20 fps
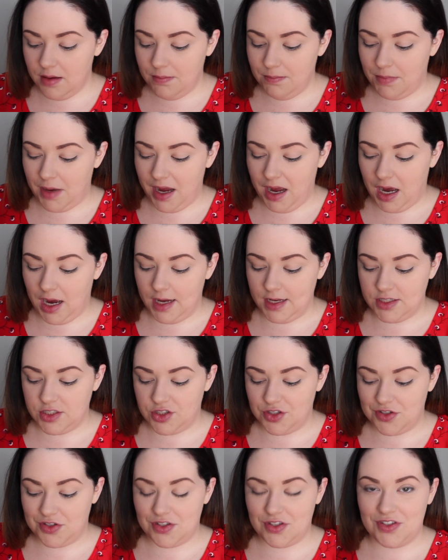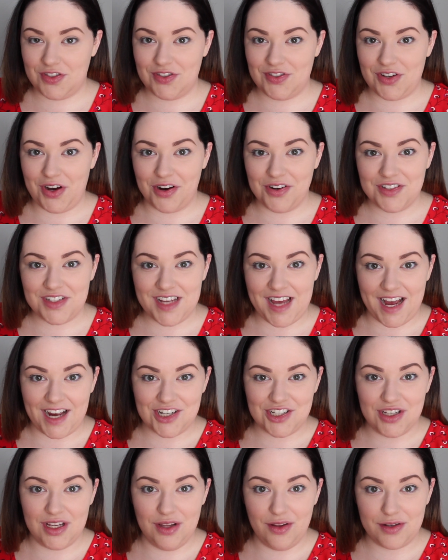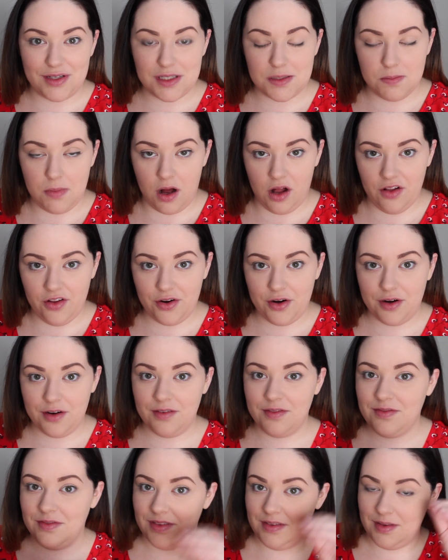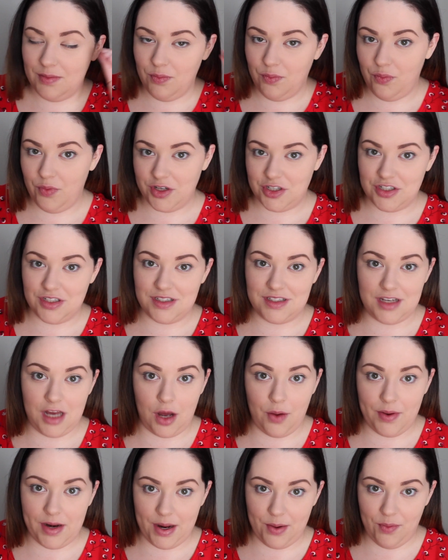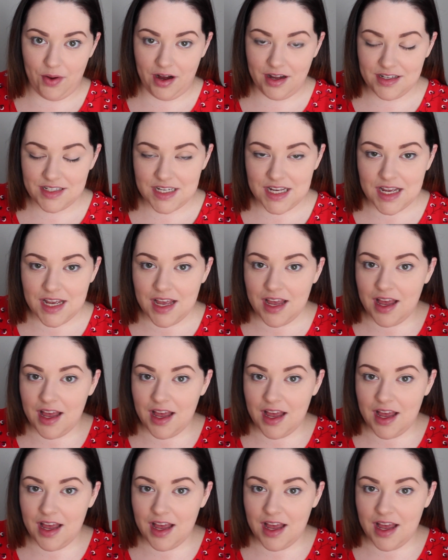my eyes start to actually look smaller, which is not what I want.